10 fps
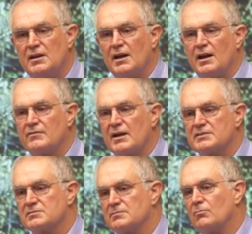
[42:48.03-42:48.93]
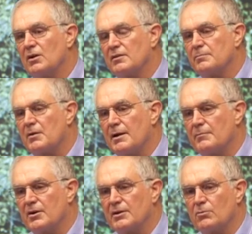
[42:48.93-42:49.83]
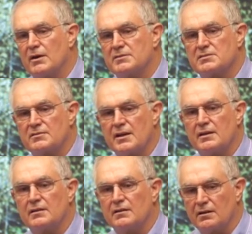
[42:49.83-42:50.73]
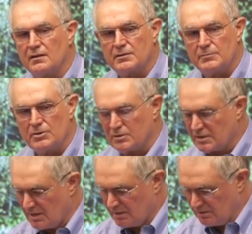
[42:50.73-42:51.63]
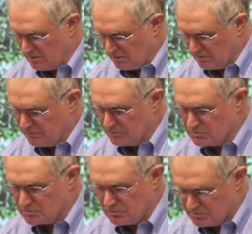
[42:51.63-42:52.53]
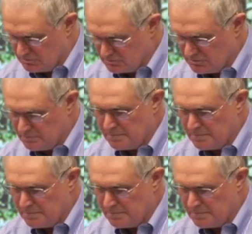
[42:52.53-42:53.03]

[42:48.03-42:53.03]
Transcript: and that's one of the primary ways that they communicate food sources.